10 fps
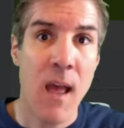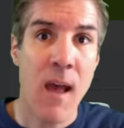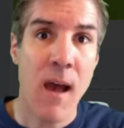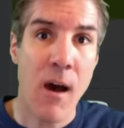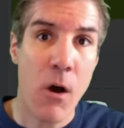
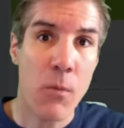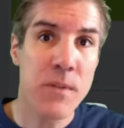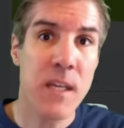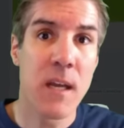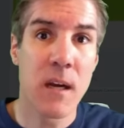
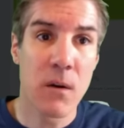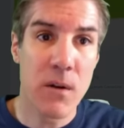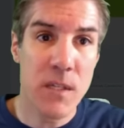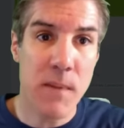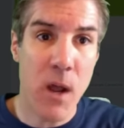helps
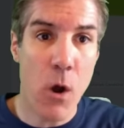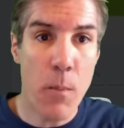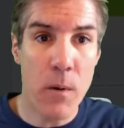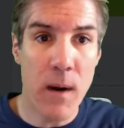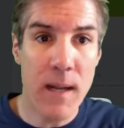increase my
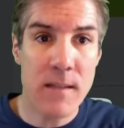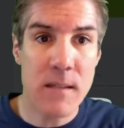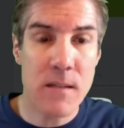open rates.